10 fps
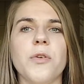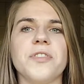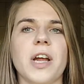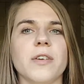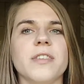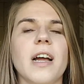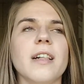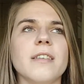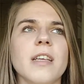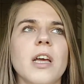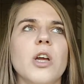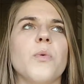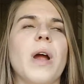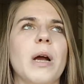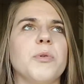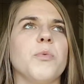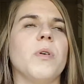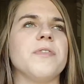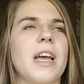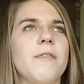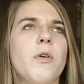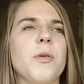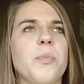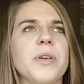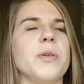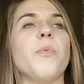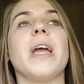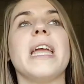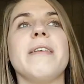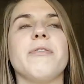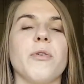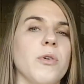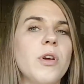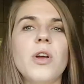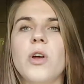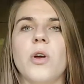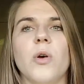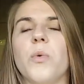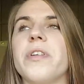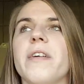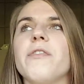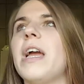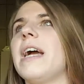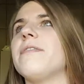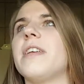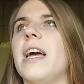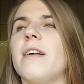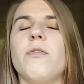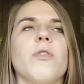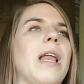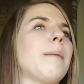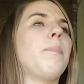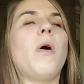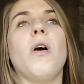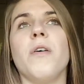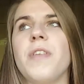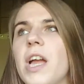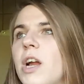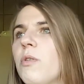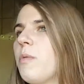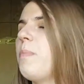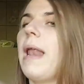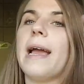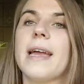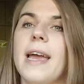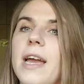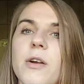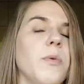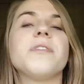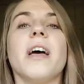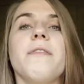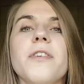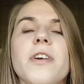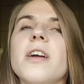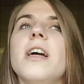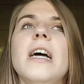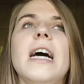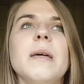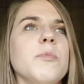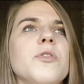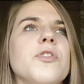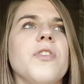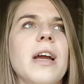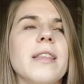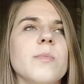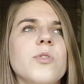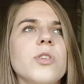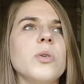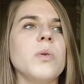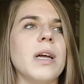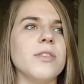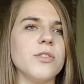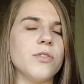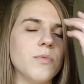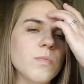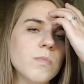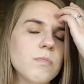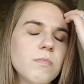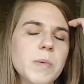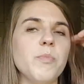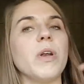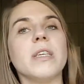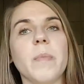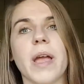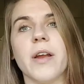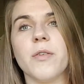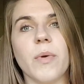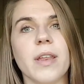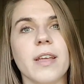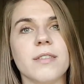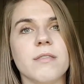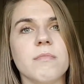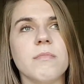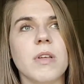those hairstyles where I would want to have all the pretty waves or whatever you have to have, or like blonde hair or black hair or whatever. I'm going to try them too and just embrace my hair the way it is.